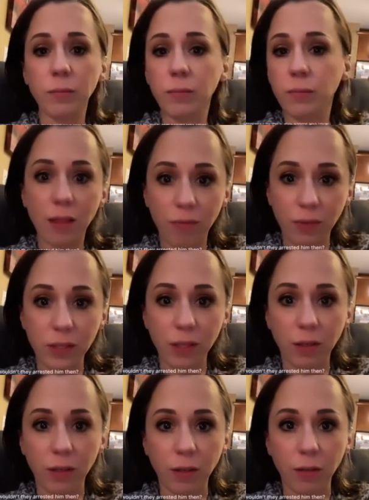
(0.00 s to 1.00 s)
Get the
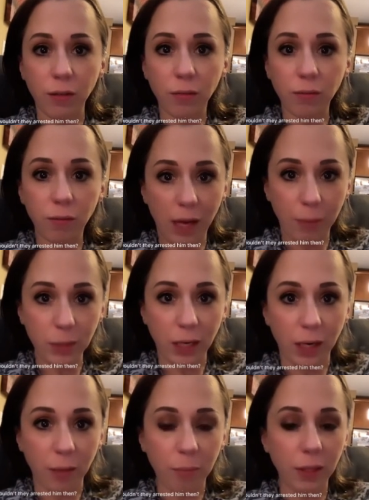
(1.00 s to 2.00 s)
physical
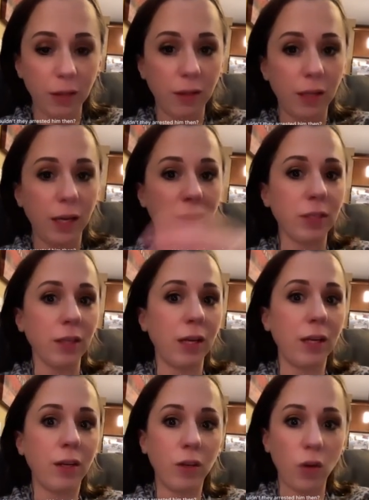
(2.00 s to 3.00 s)
laptop and then they have to
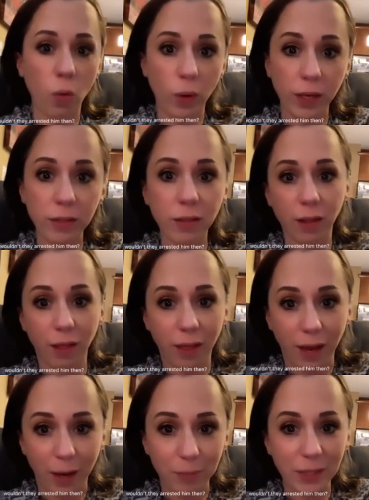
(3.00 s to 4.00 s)
like go into the
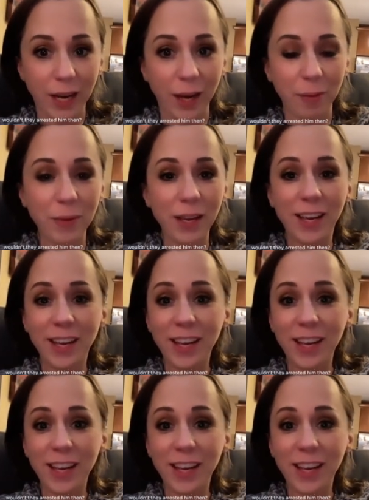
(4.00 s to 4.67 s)
laptop